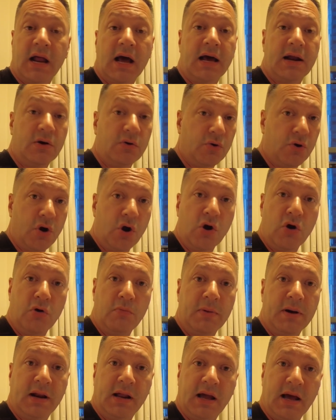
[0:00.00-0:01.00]
I don't know,
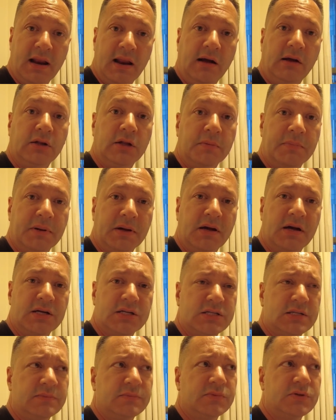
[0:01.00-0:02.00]
but it got held up in
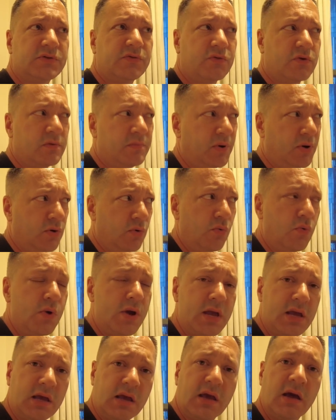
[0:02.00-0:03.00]
customs for about a
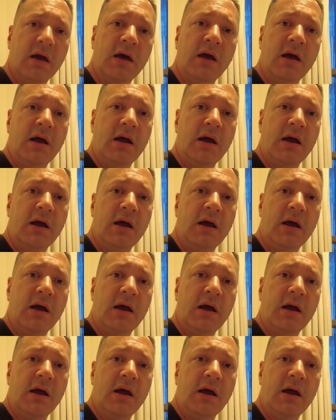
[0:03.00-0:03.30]
week.